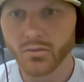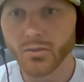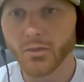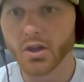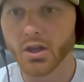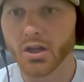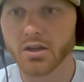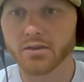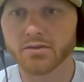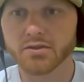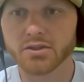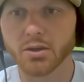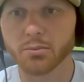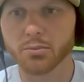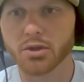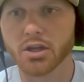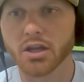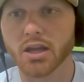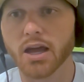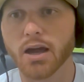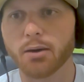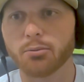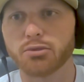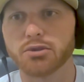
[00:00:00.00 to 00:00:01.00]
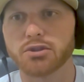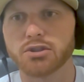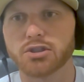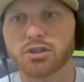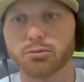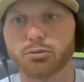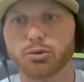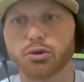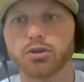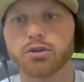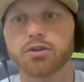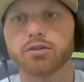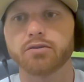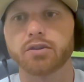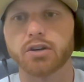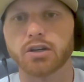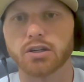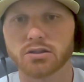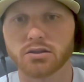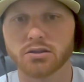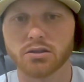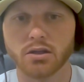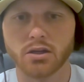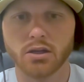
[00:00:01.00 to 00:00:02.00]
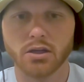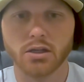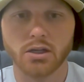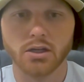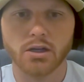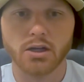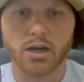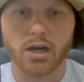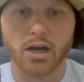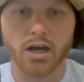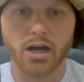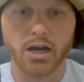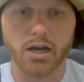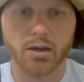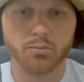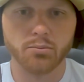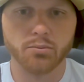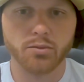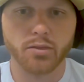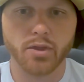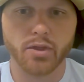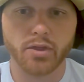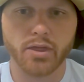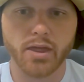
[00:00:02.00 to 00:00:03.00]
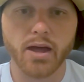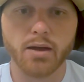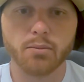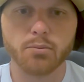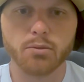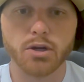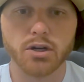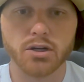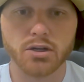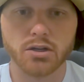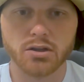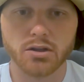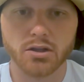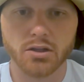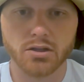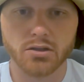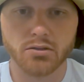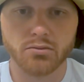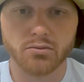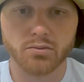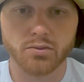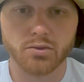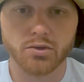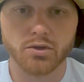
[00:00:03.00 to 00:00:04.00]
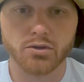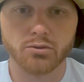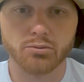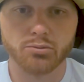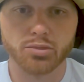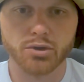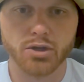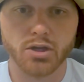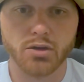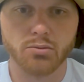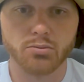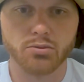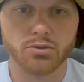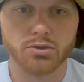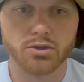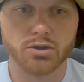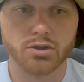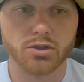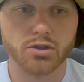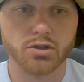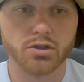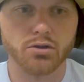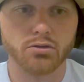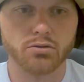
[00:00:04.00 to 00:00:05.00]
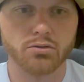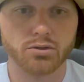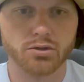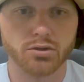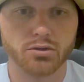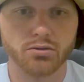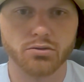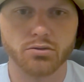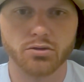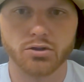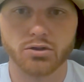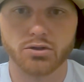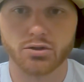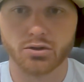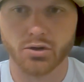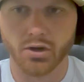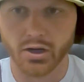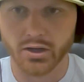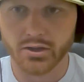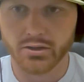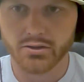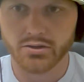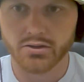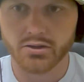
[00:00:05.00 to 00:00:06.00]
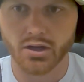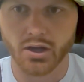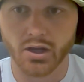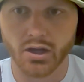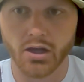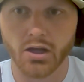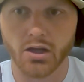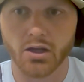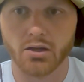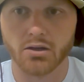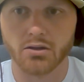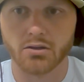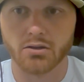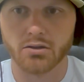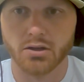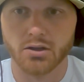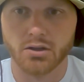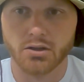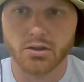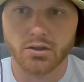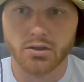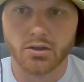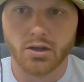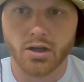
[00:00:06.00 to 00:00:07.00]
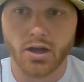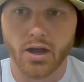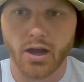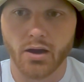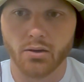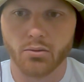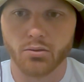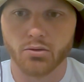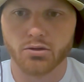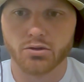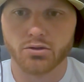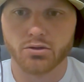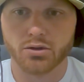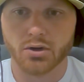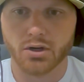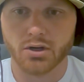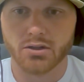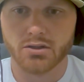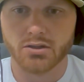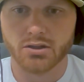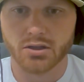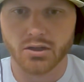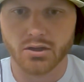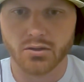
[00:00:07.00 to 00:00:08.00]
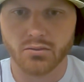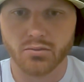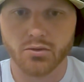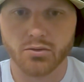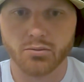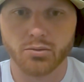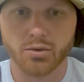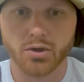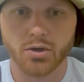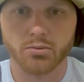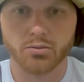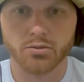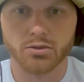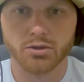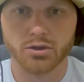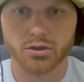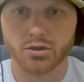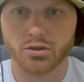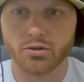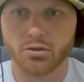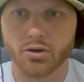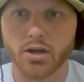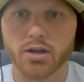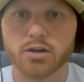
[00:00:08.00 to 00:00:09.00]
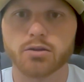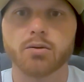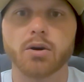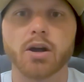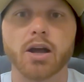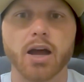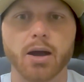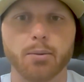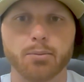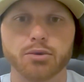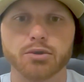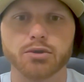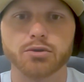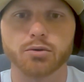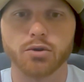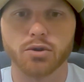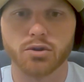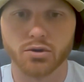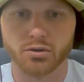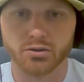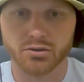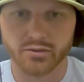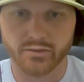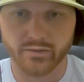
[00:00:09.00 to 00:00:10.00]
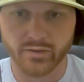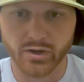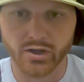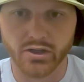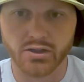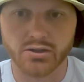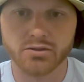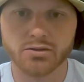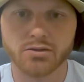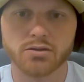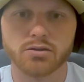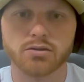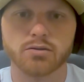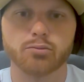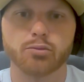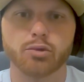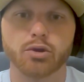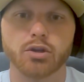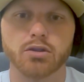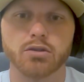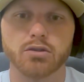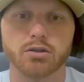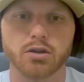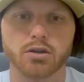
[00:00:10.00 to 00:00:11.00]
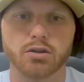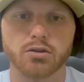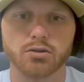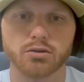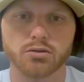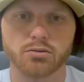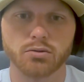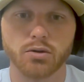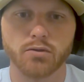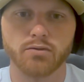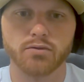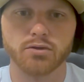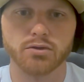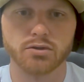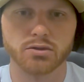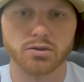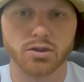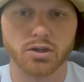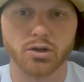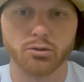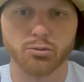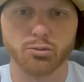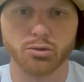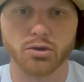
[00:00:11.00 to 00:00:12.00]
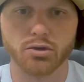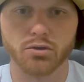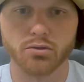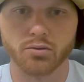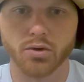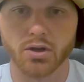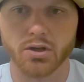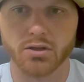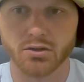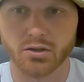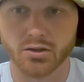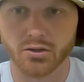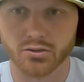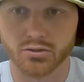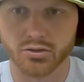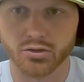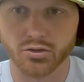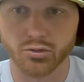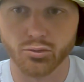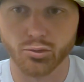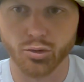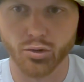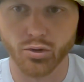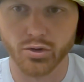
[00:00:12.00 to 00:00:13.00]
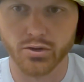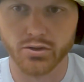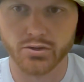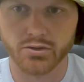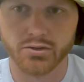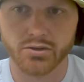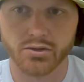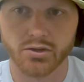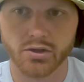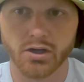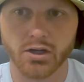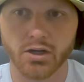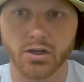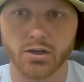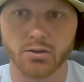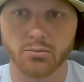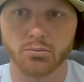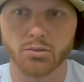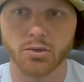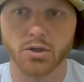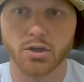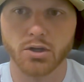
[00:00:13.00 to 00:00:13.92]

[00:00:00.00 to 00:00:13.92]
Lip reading: if something happens to both of us, that money then will be able to go to the trust, and our trustee will be able to direct what happens with those funds based on whoever's helping raise our two boys. And